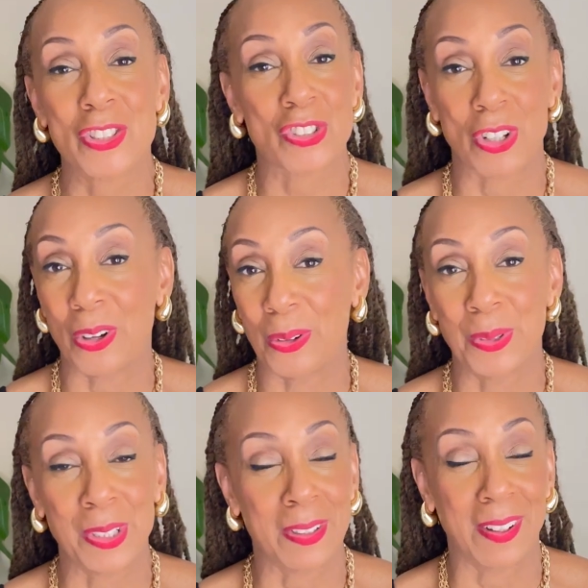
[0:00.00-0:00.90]
show.
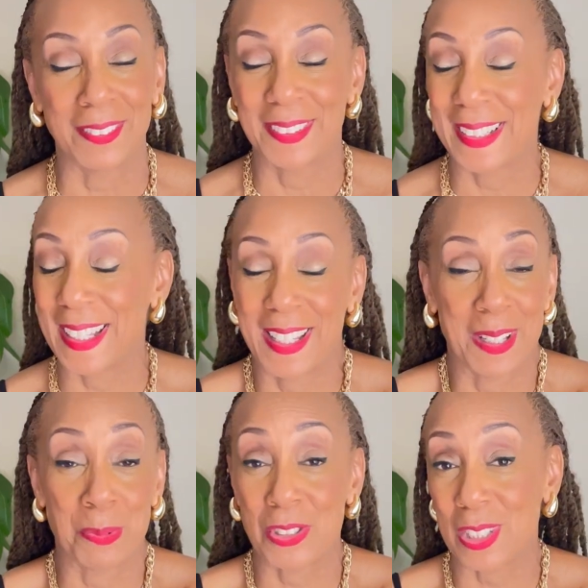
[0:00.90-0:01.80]

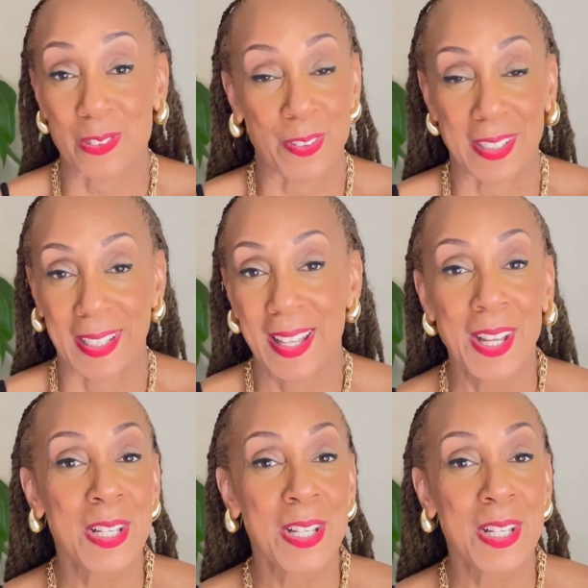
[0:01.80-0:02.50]
It was just funny.